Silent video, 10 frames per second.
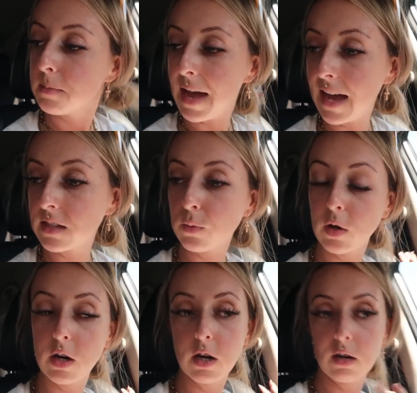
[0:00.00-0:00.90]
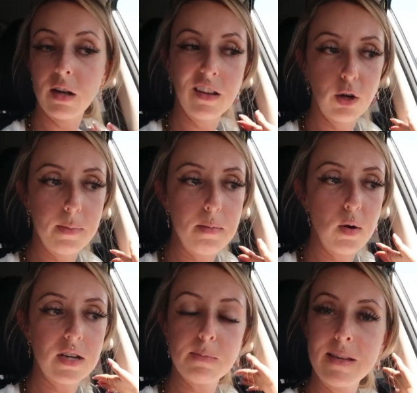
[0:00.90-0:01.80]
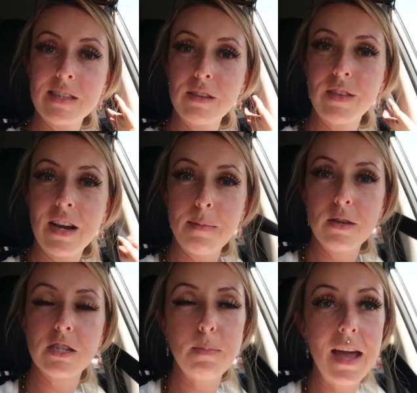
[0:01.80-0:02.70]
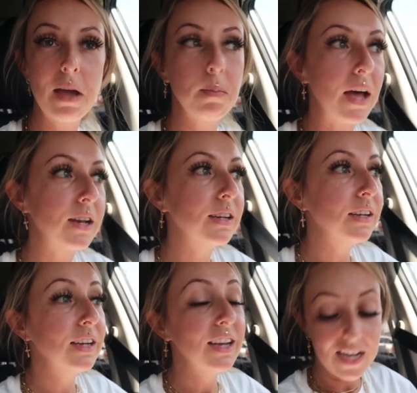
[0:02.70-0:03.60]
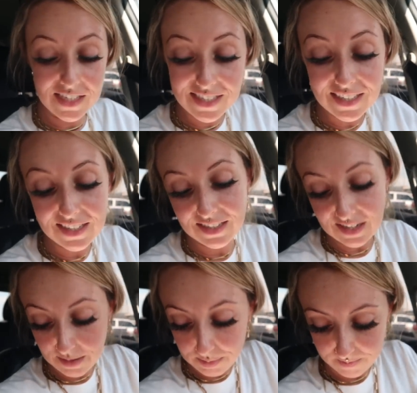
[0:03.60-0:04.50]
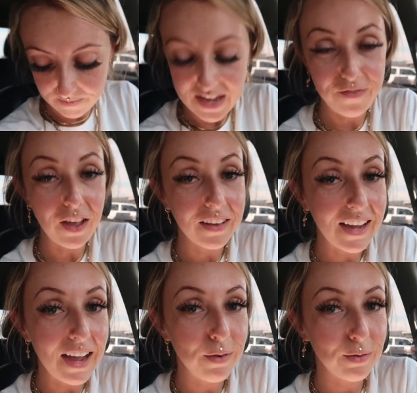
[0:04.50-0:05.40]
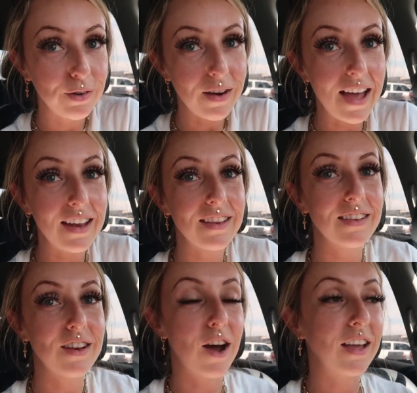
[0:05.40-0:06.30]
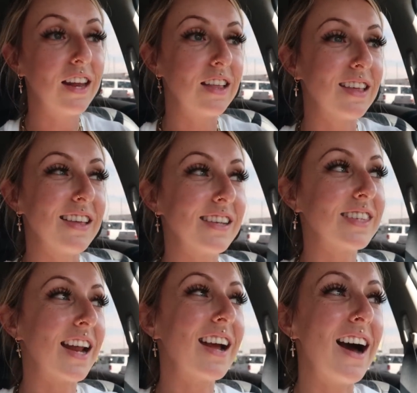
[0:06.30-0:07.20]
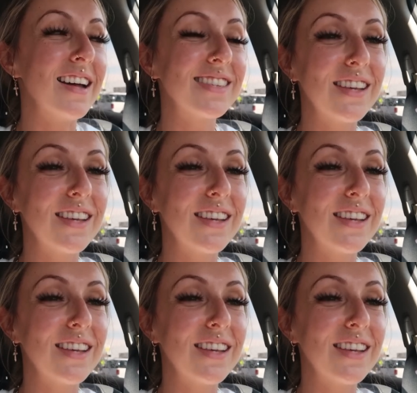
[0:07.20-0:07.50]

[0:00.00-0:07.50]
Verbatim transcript: The bags were a little bit more expensive than I'm used to paying, but I did end up, I felt like I would regret not getting the things that I got.